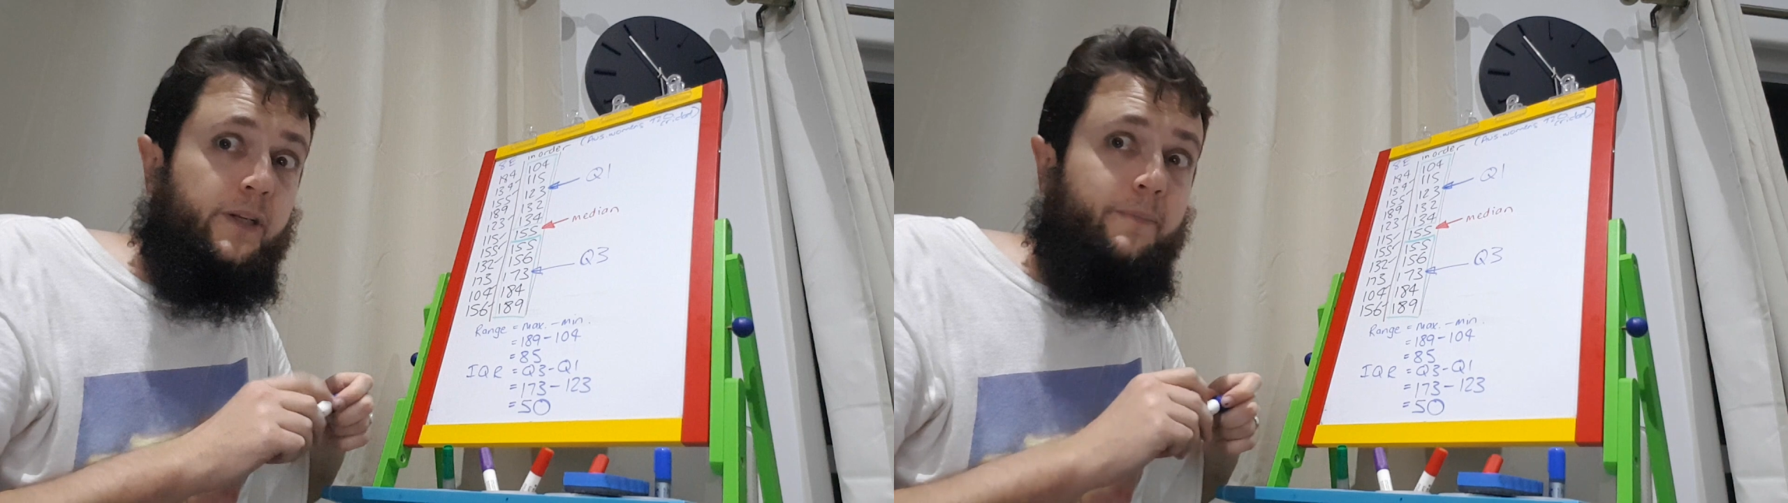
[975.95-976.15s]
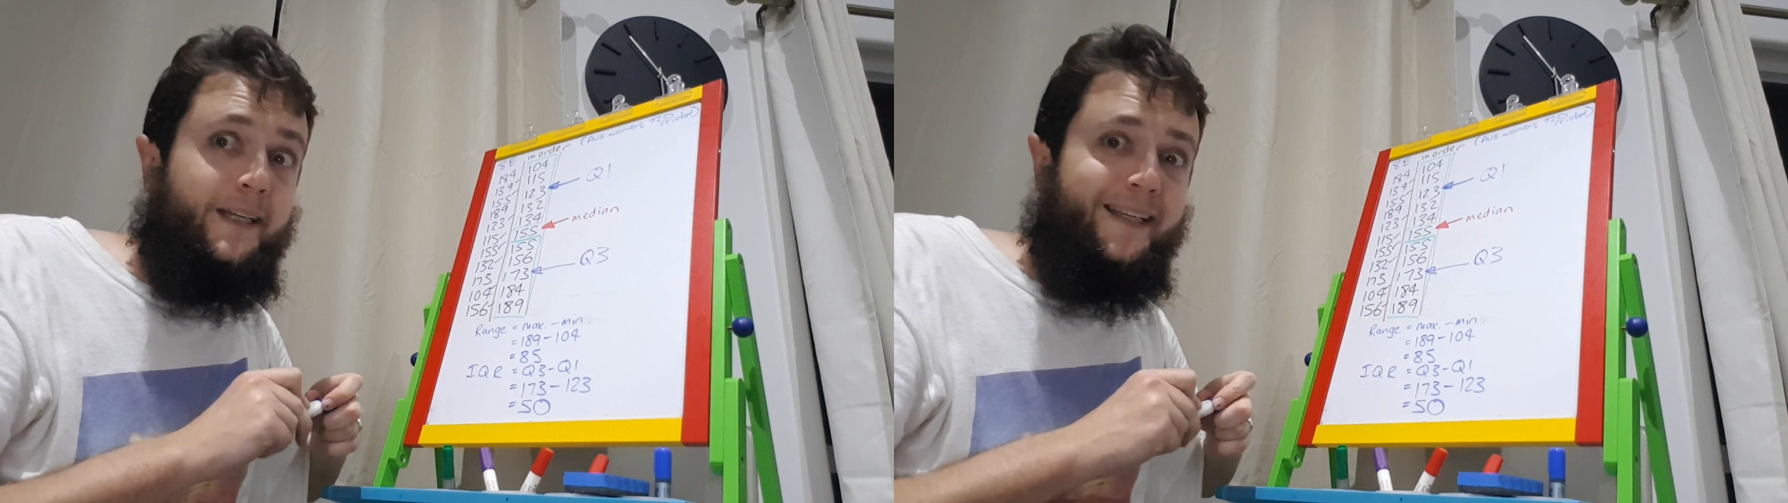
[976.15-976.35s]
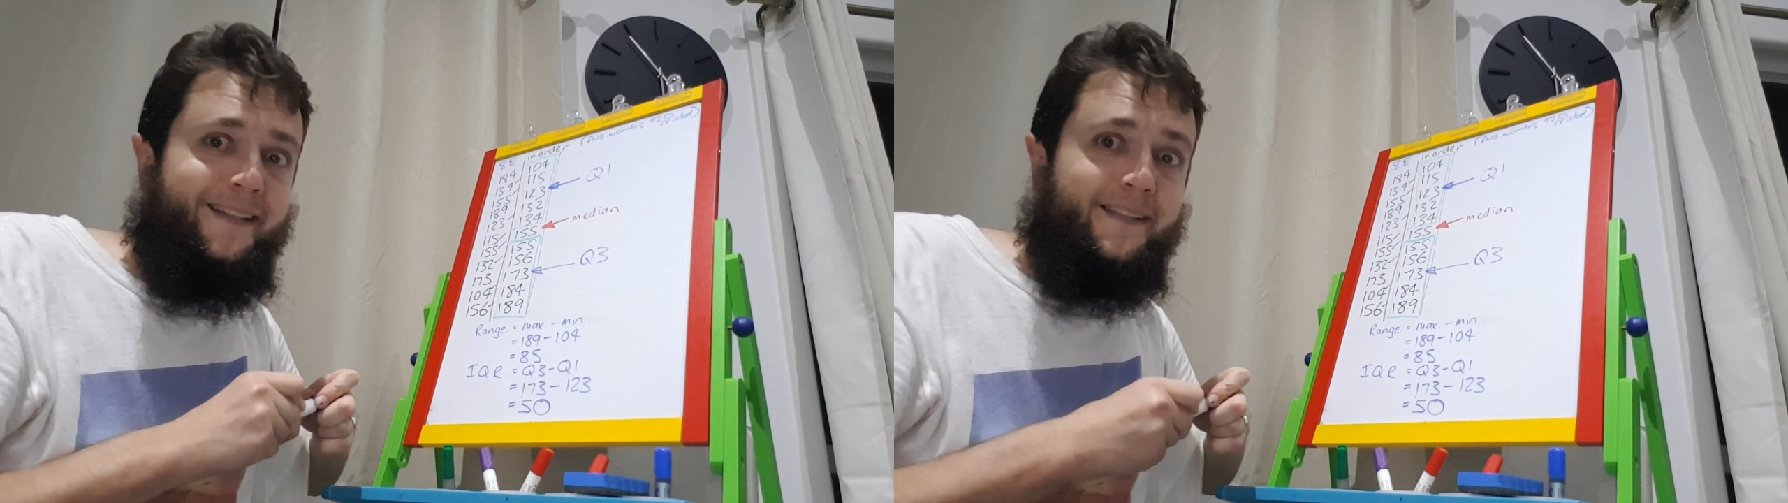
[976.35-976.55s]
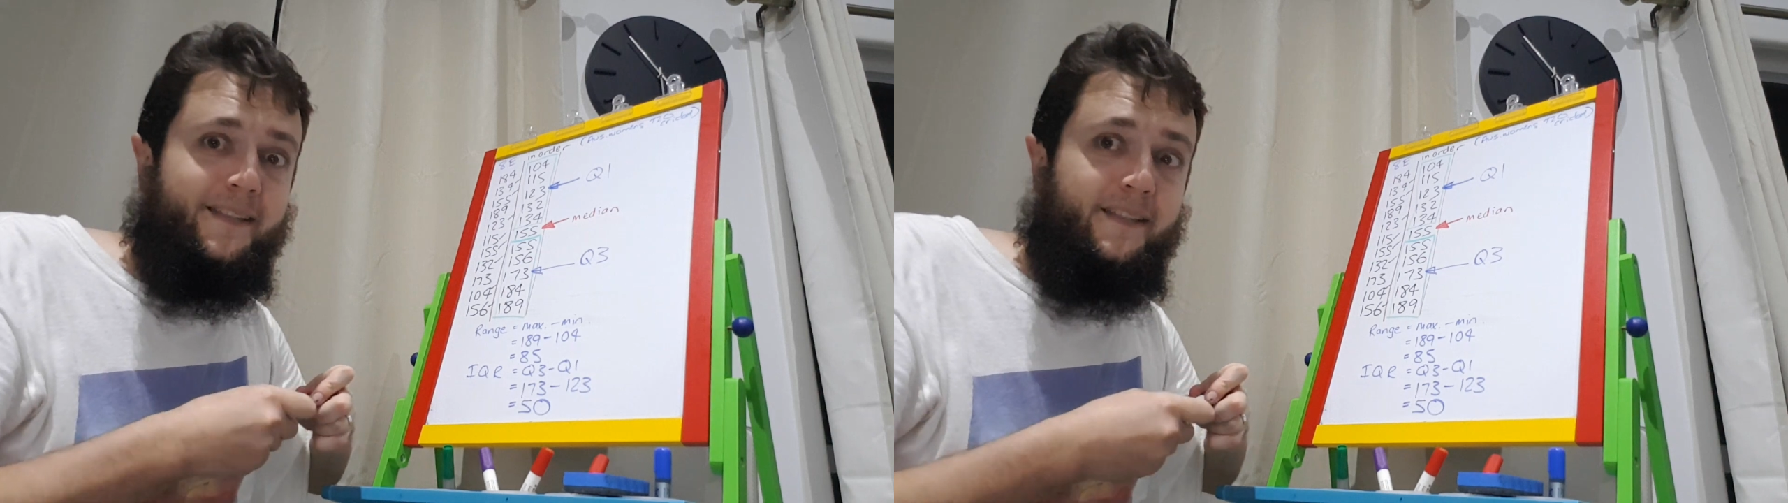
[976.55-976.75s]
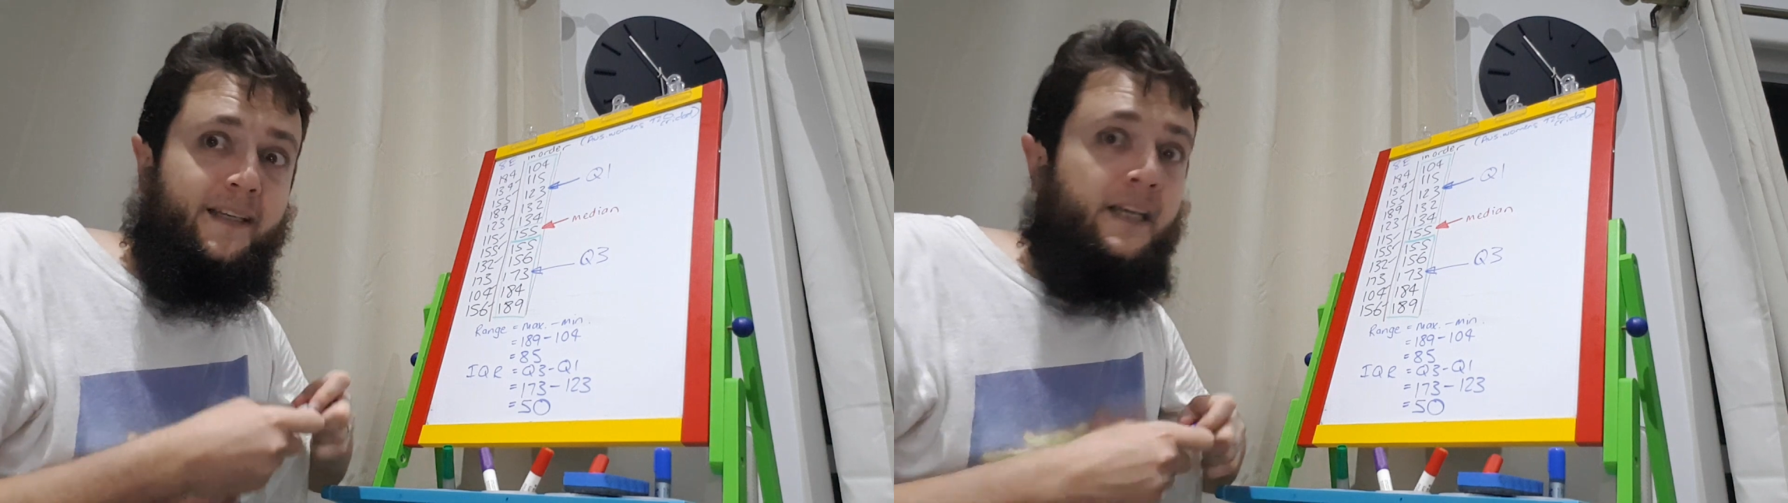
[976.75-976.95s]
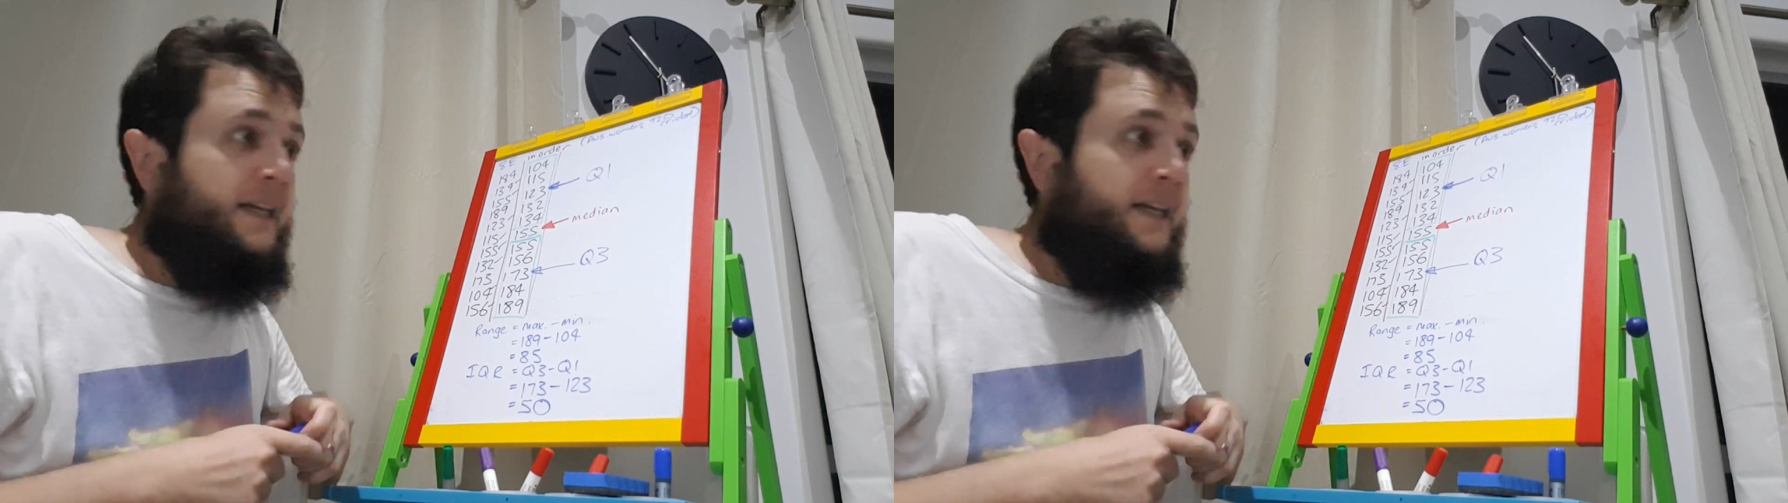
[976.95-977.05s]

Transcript: it means.